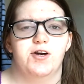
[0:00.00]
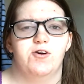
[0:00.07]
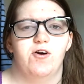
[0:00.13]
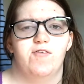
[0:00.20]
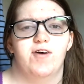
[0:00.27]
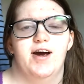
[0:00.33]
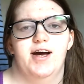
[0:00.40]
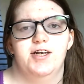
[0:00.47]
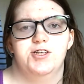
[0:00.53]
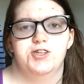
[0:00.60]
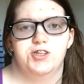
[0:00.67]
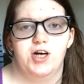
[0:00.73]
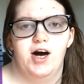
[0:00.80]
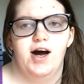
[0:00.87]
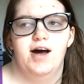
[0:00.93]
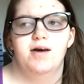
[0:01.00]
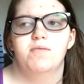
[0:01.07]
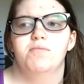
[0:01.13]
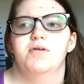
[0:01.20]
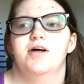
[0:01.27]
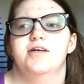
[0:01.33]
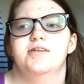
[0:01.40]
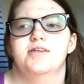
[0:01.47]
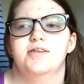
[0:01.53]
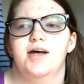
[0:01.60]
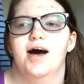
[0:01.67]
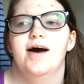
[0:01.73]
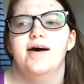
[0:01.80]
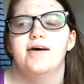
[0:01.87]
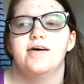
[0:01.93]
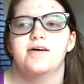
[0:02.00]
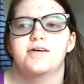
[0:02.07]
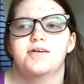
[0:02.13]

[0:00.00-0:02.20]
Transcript: overhead shot, plus not